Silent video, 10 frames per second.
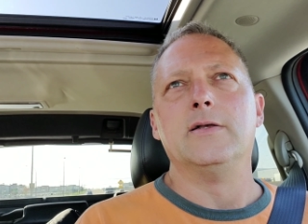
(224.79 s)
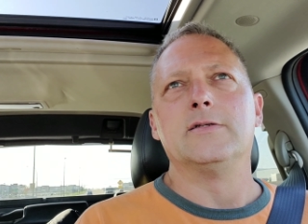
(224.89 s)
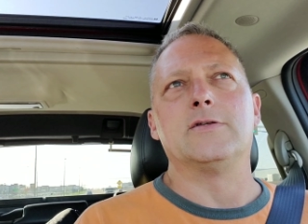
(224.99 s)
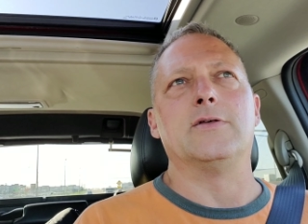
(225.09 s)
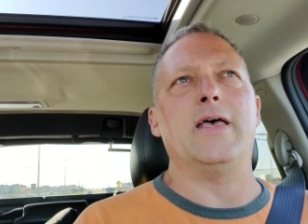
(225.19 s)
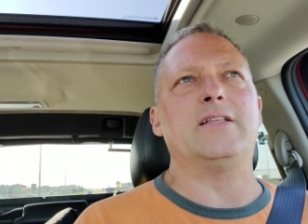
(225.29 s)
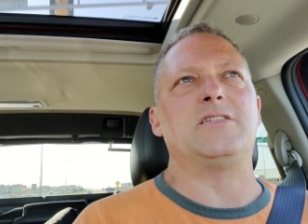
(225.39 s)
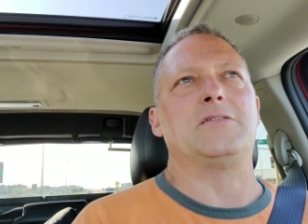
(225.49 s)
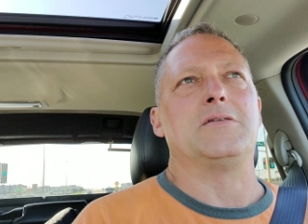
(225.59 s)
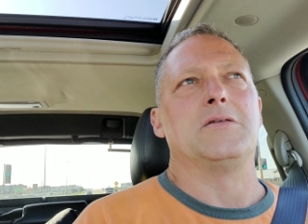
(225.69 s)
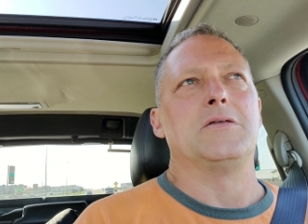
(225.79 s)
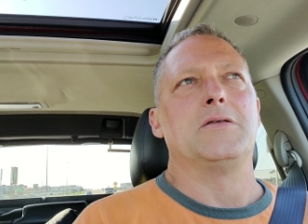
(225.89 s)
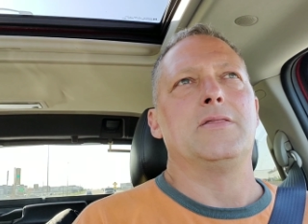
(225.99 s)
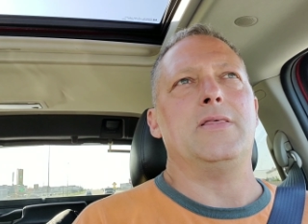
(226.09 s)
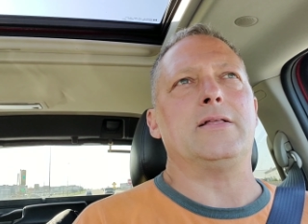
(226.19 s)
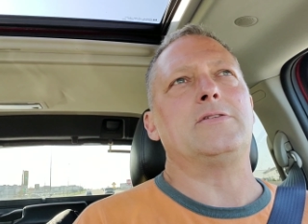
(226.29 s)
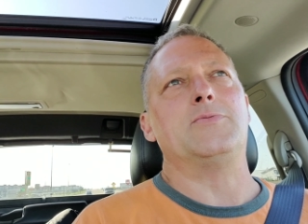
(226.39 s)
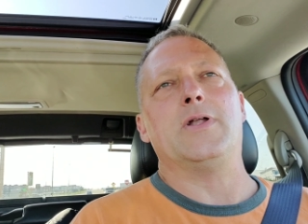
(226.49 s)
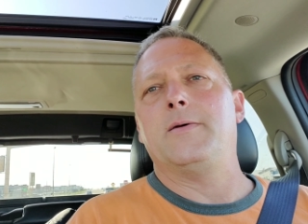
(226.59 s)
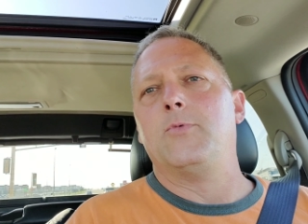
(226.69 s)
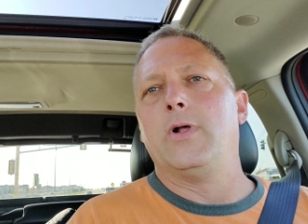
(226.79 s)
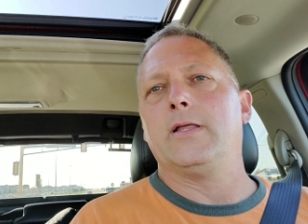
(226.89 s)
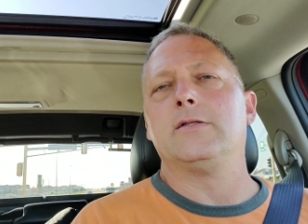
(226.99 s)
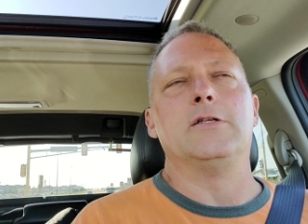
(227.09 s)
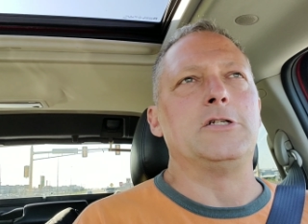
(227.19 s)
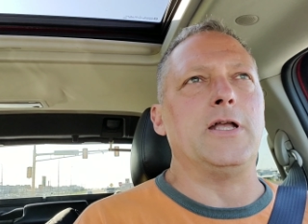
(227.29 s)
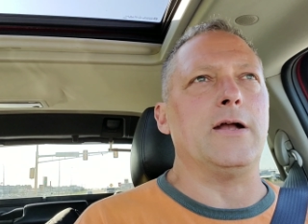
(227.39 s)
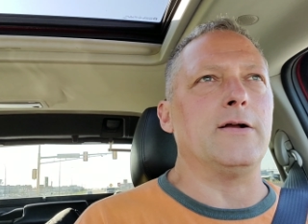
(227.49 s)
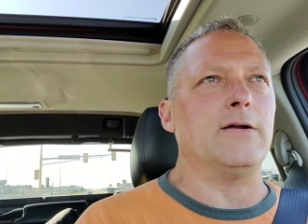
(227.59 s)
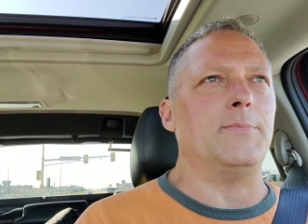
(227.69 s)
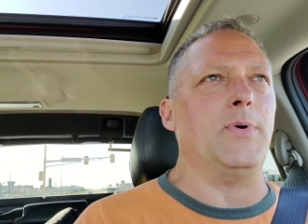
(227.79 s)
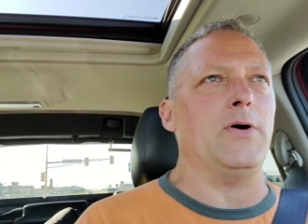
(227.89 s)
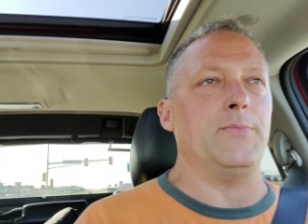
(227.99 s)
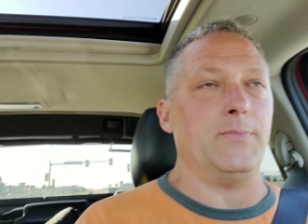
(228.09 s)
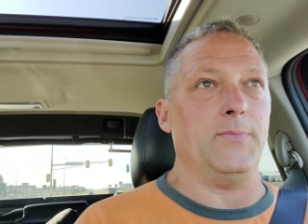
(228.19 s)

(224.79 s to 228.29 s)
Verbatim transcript: So that's that's what I'm willing to share about